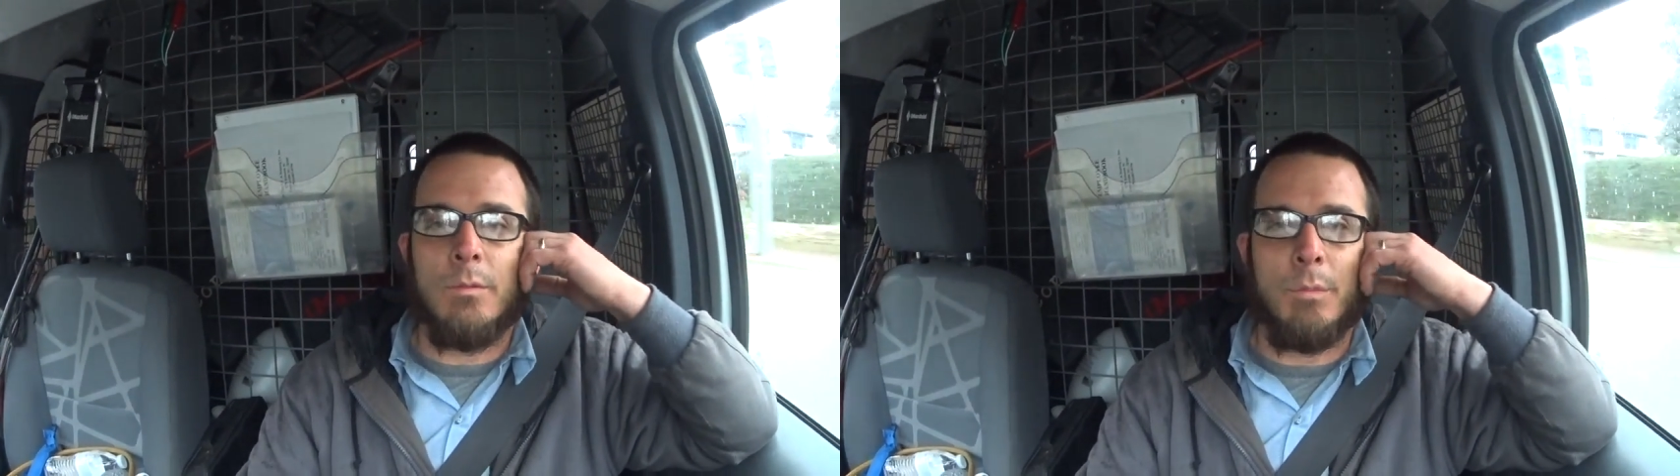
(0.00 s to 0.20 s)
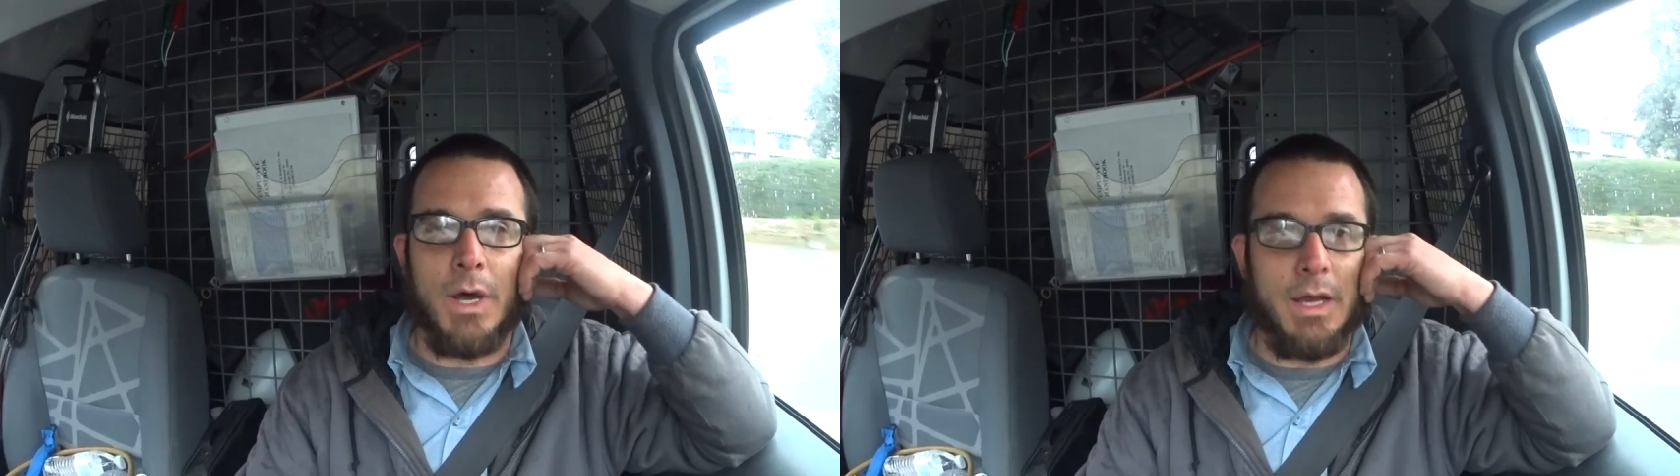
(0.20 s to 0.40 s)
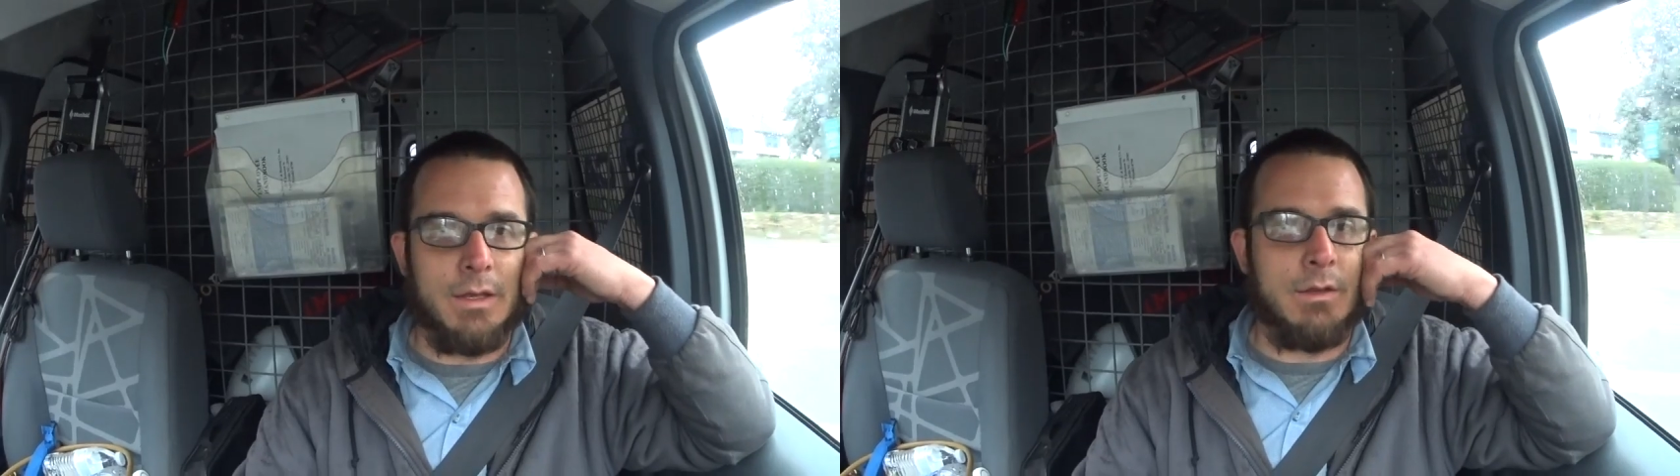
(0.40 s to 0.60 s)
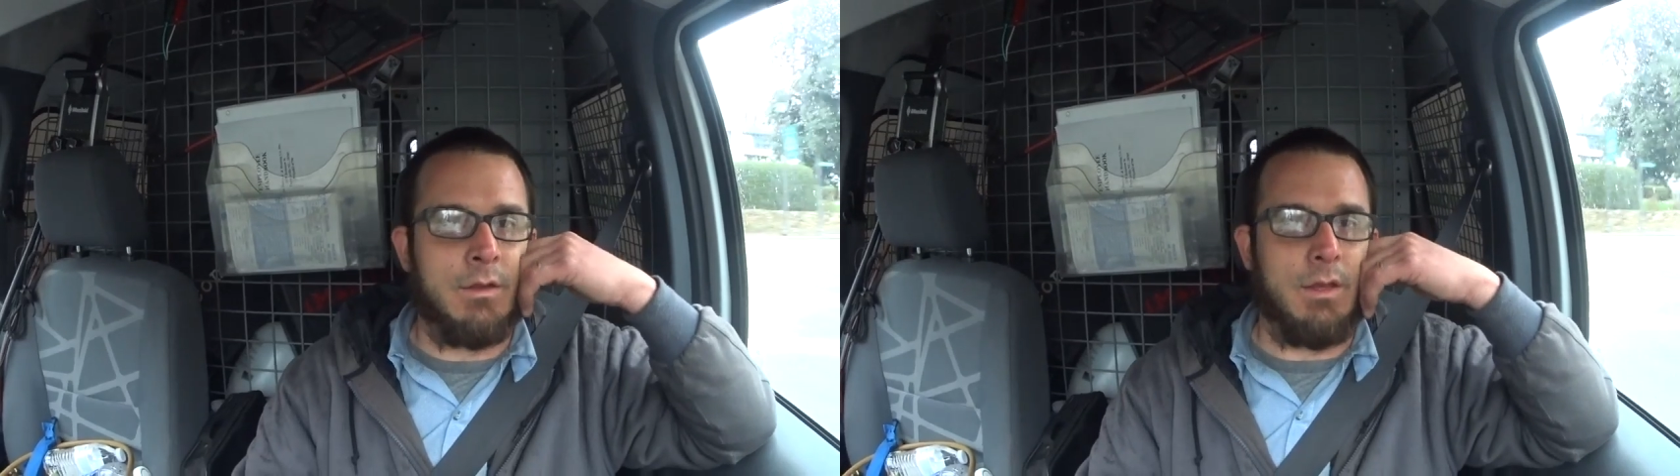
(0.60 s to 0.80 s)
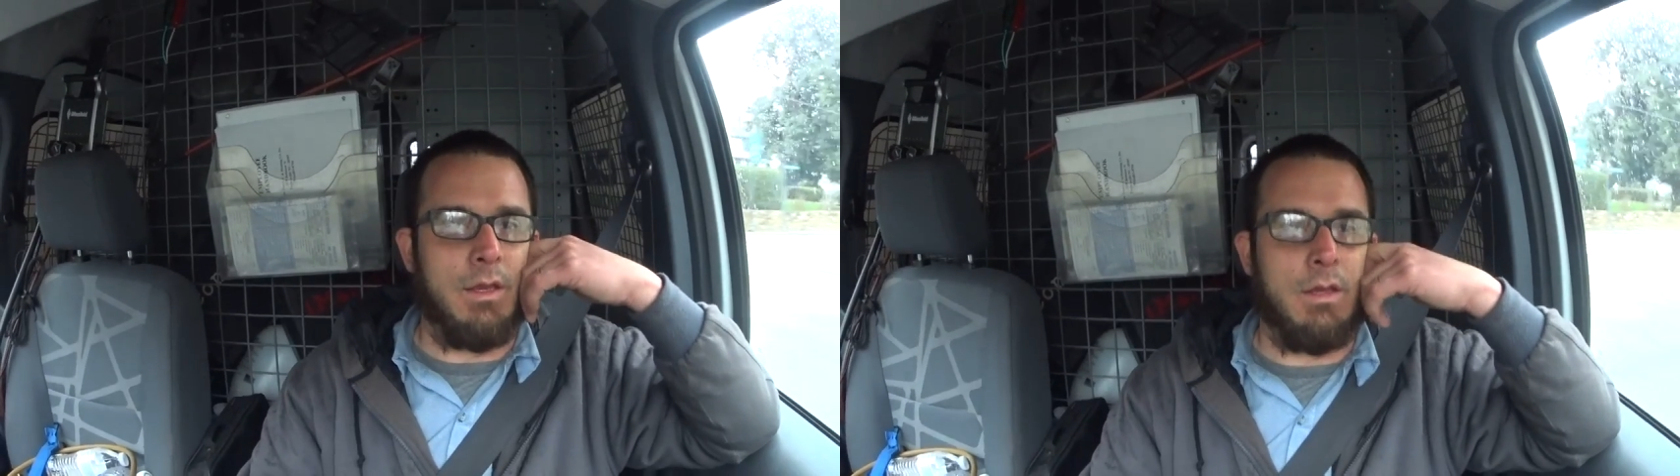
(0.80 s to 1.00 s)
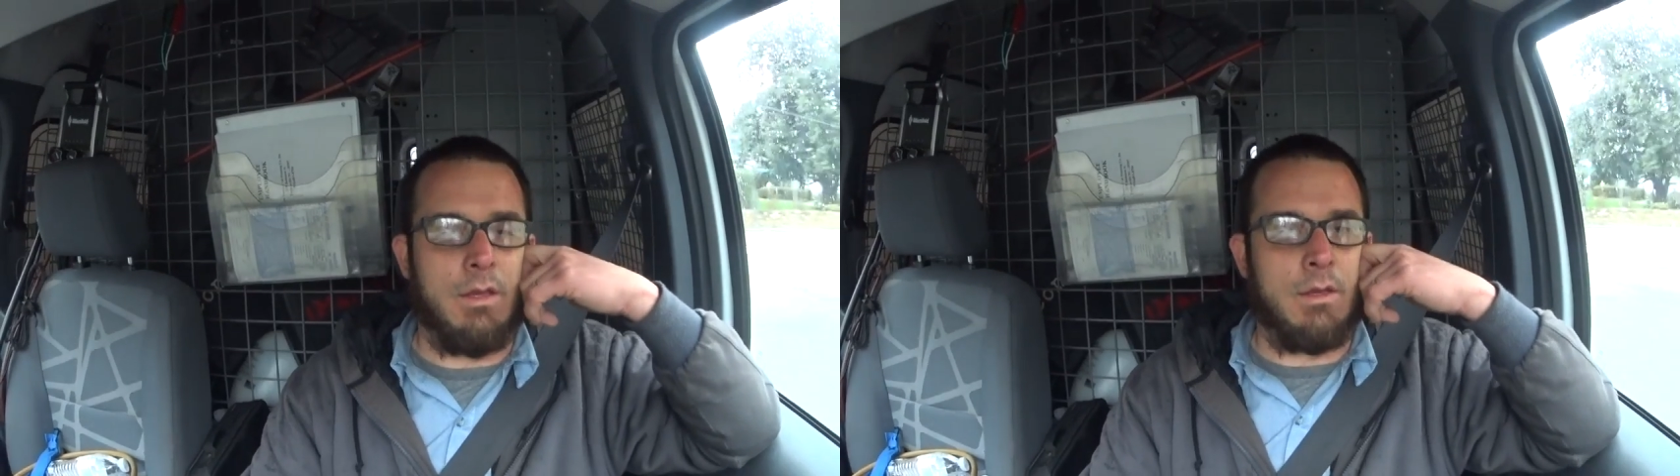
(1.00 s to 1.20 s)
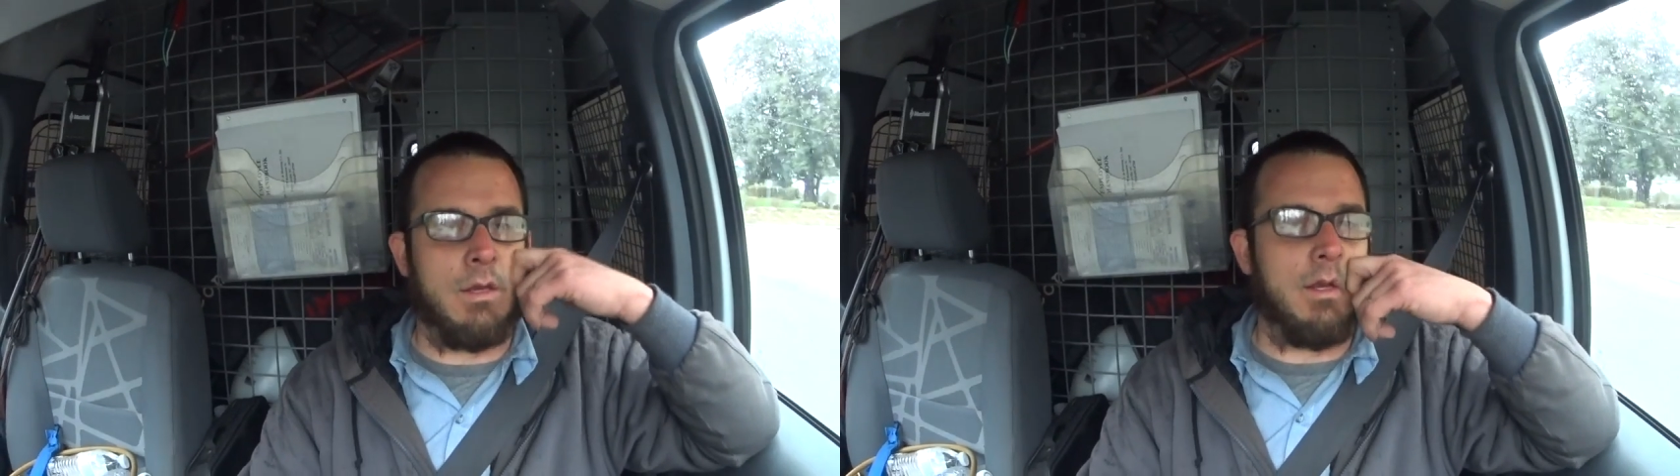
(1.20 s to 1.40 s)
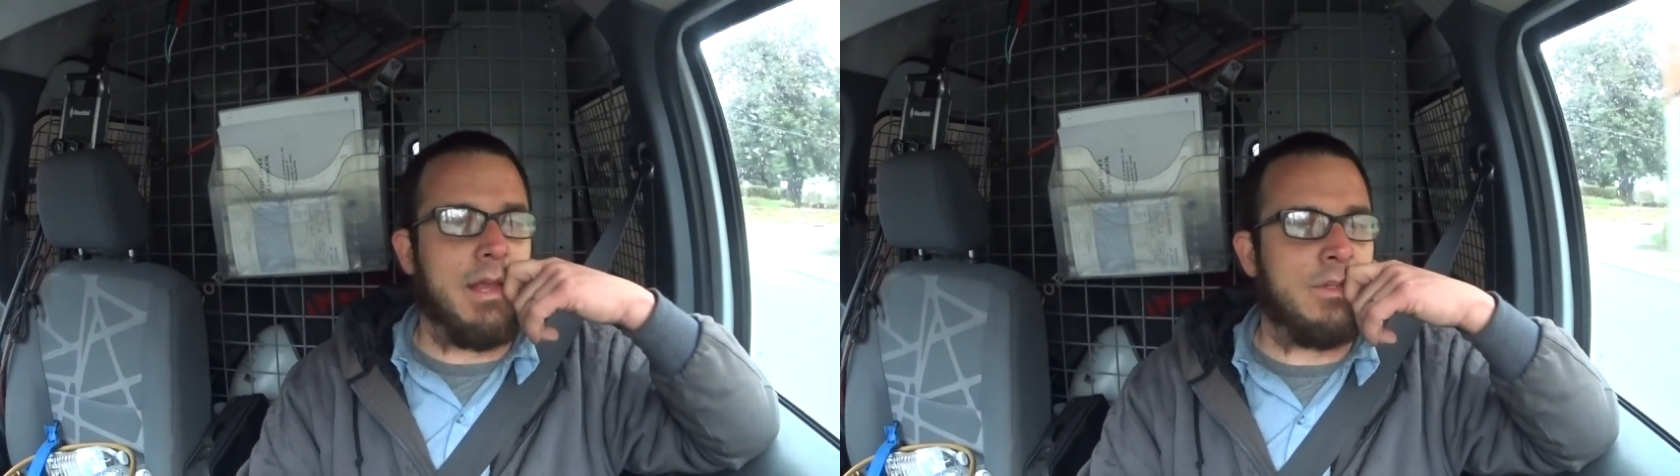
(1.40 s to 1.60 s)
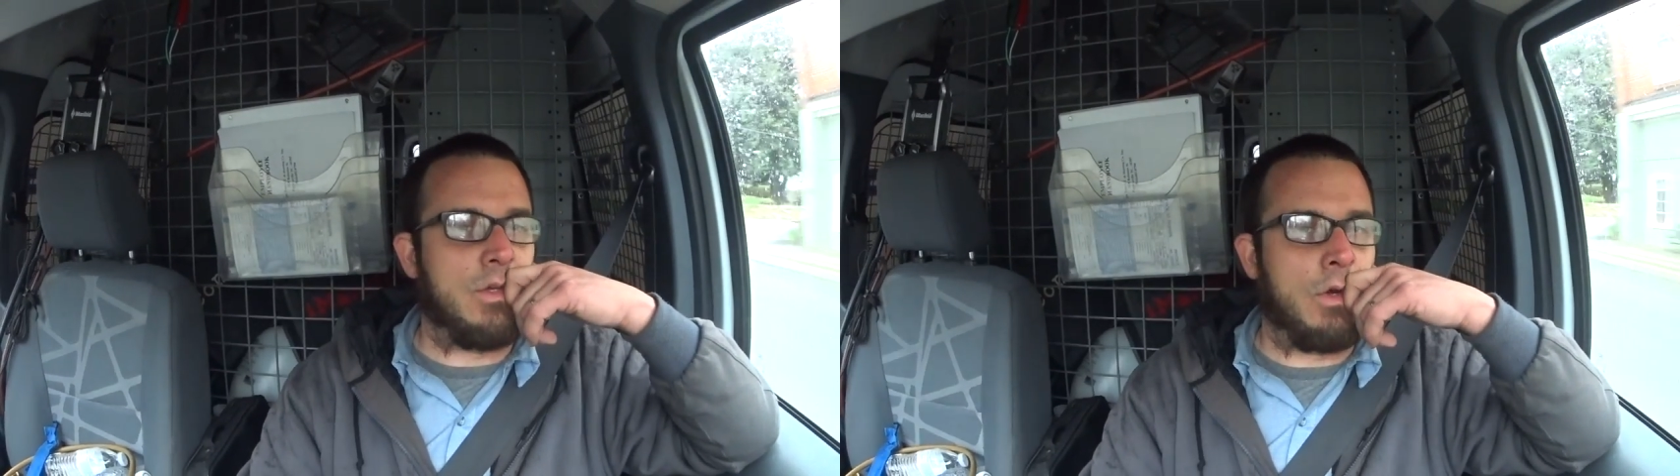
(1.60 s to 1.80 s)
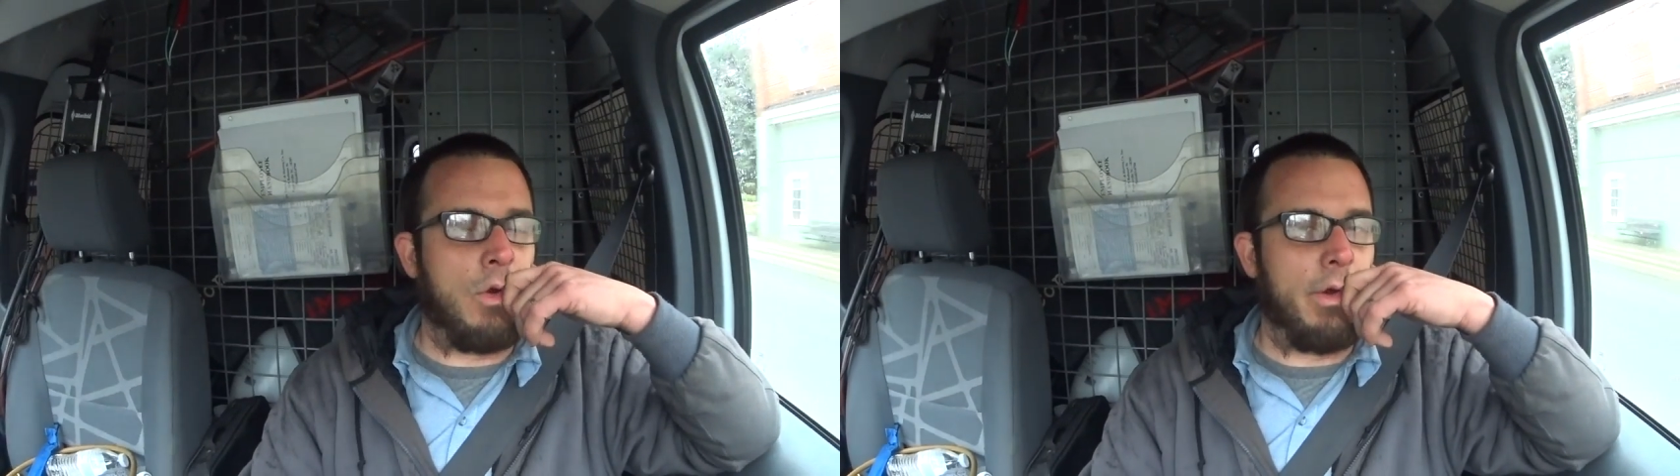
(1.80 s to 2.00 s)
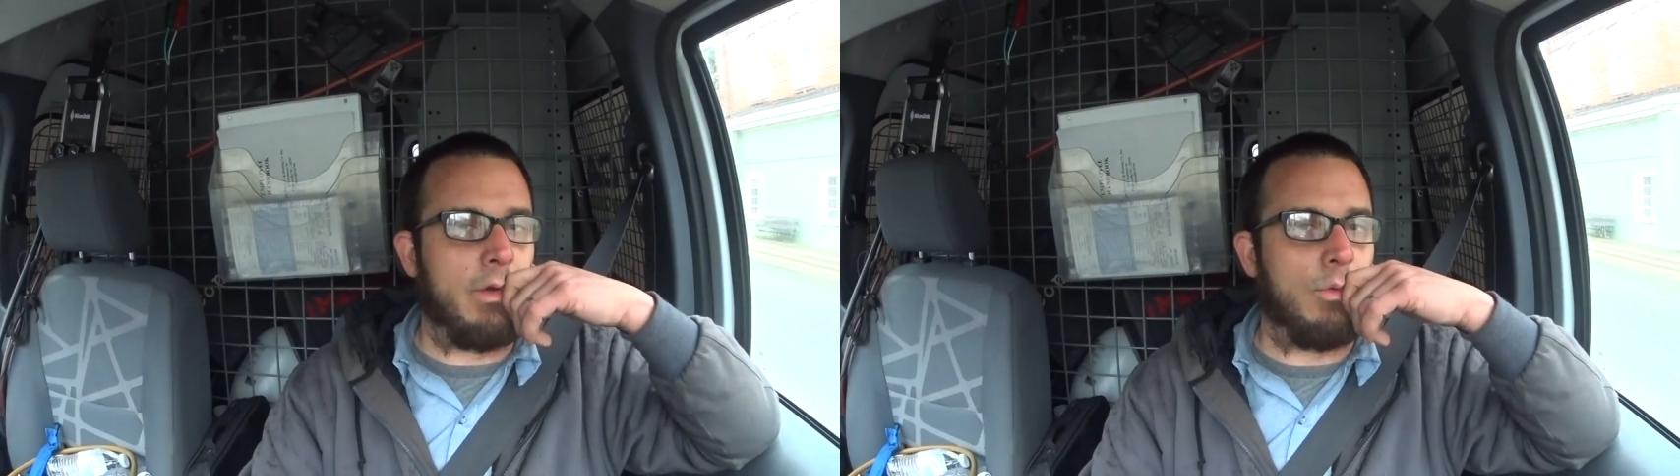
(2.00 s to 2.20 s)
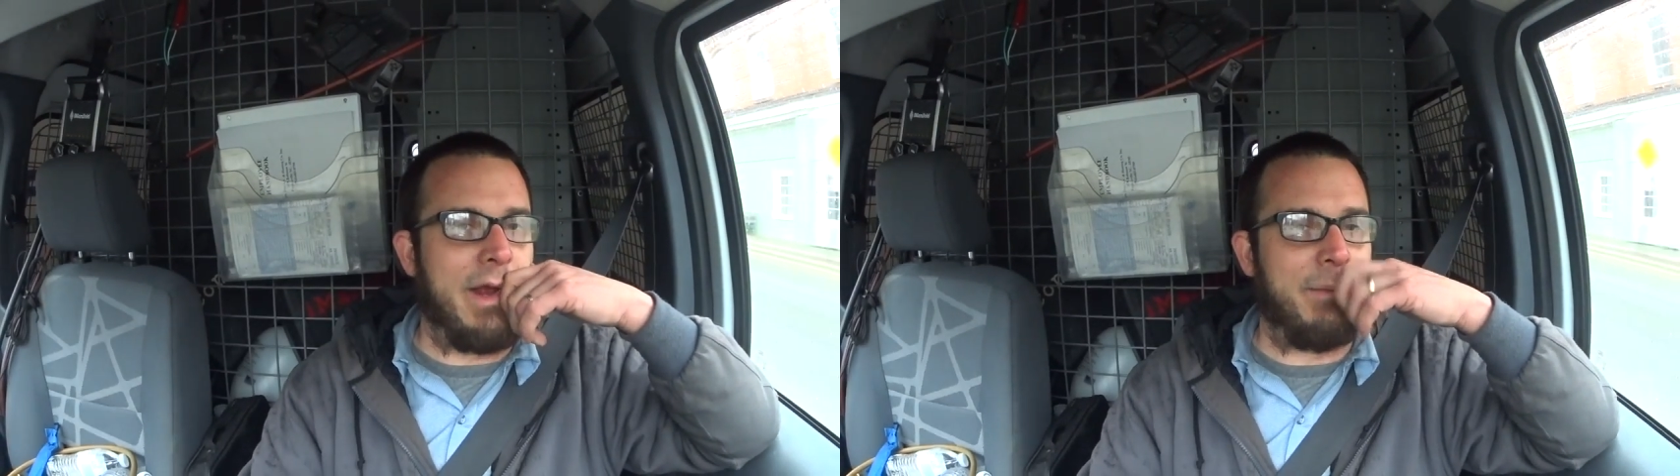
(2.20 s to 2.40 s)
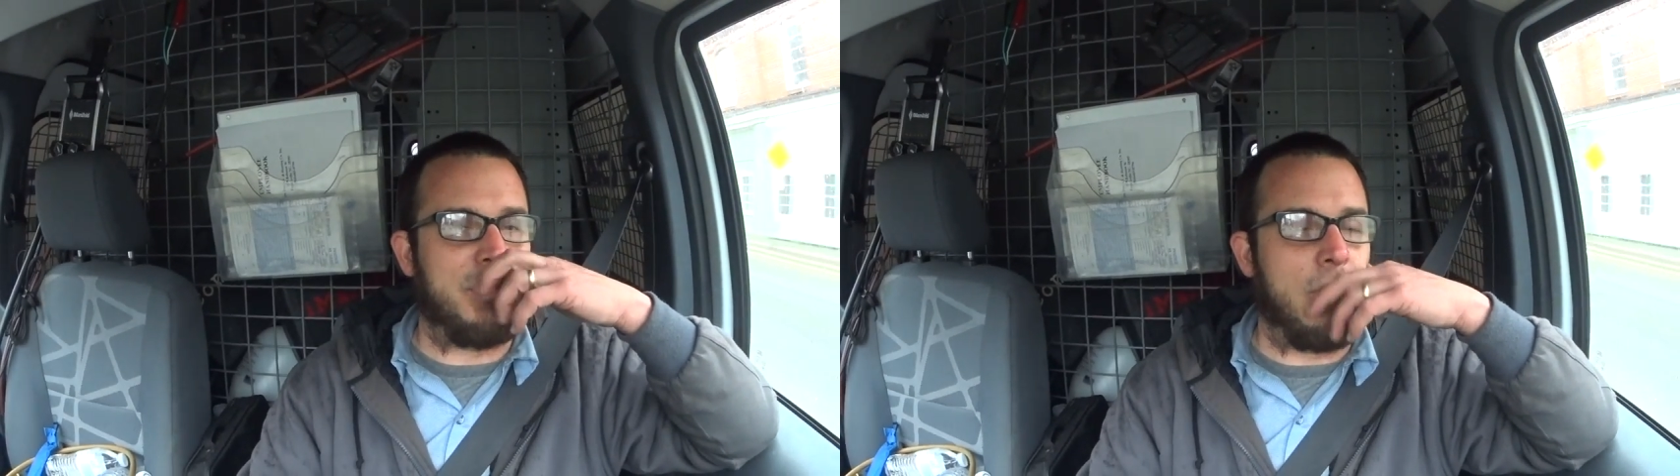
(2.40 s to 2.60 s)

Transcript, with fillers: But the condenser coil wraps